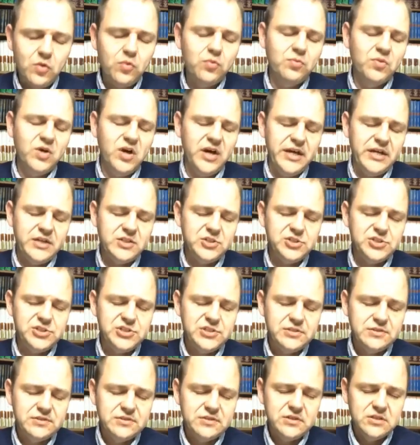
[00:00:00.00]

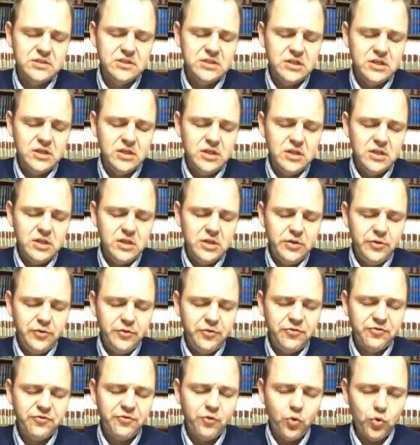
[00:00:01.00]
much
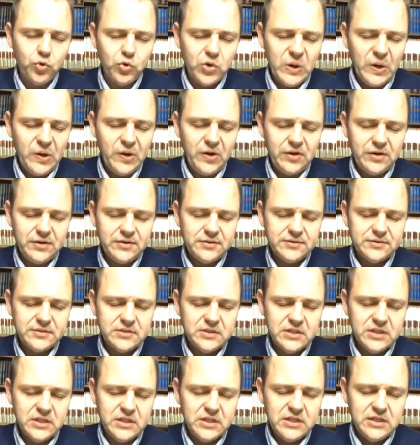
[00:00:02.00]
for
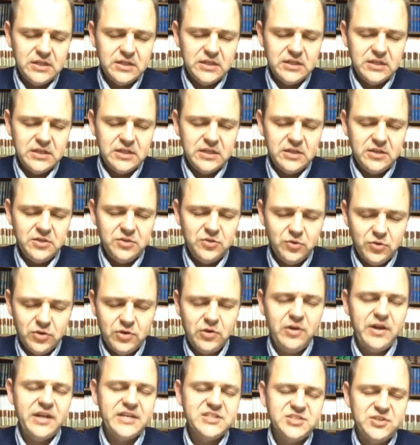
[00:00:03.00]
your
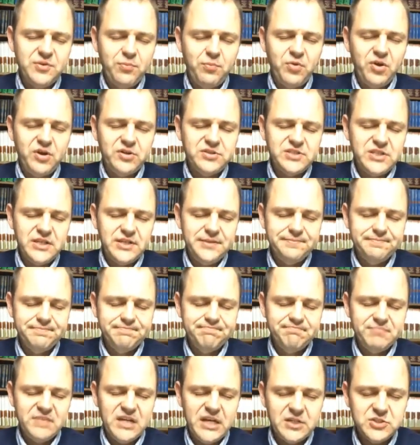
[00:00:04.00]
grace and mercy.
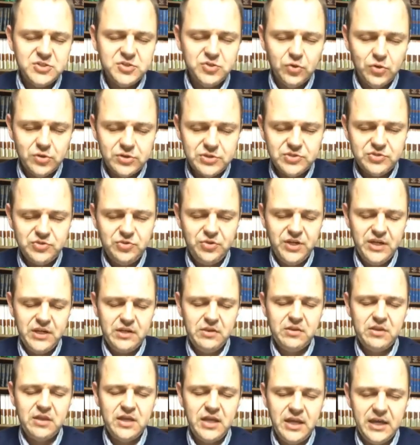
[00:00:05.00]
It's your
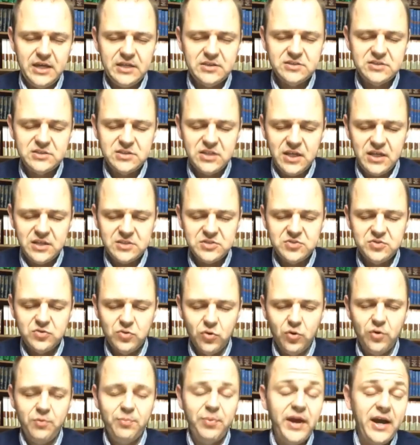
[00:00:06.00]
strength, it's it's
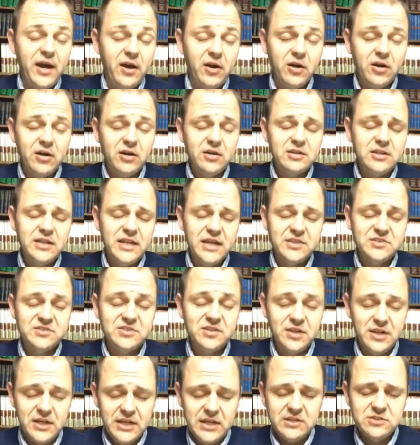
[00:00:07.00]
your power that's
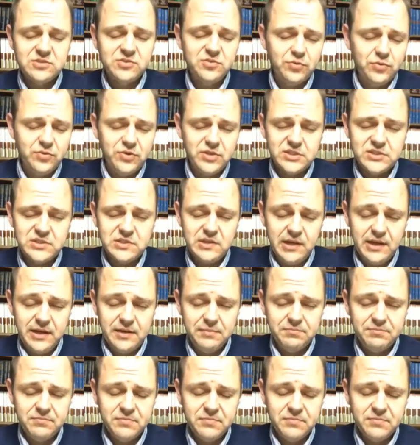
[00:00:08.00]
going to get us through this time.